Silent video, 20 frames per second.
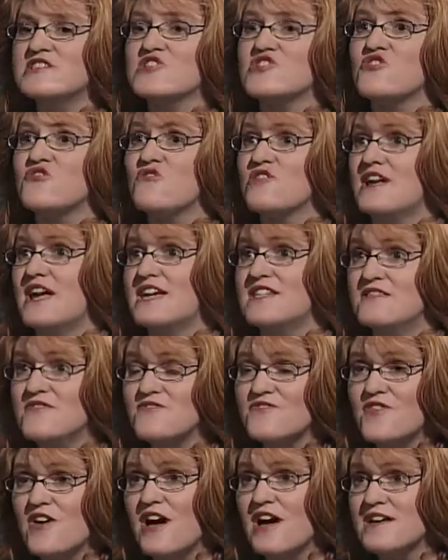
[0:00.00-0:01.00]
a creative
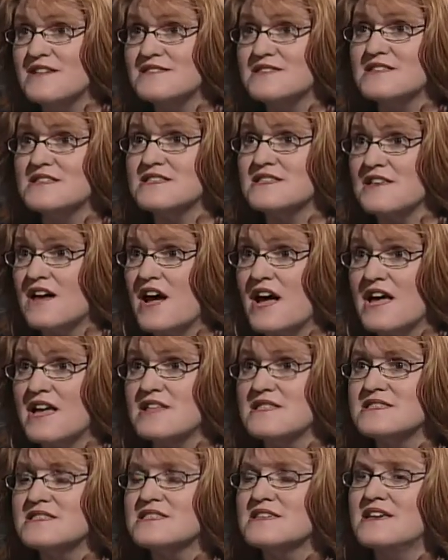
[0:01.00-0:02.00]
side to
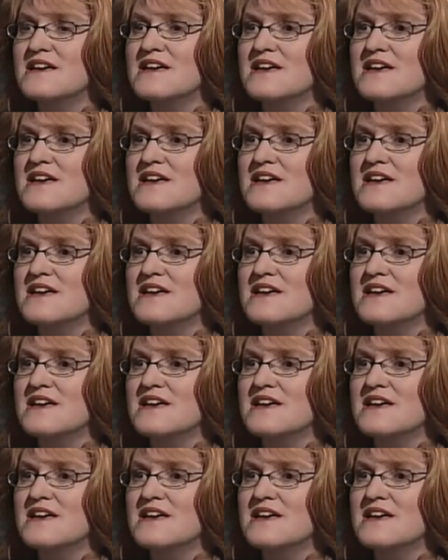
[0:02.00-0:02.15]
science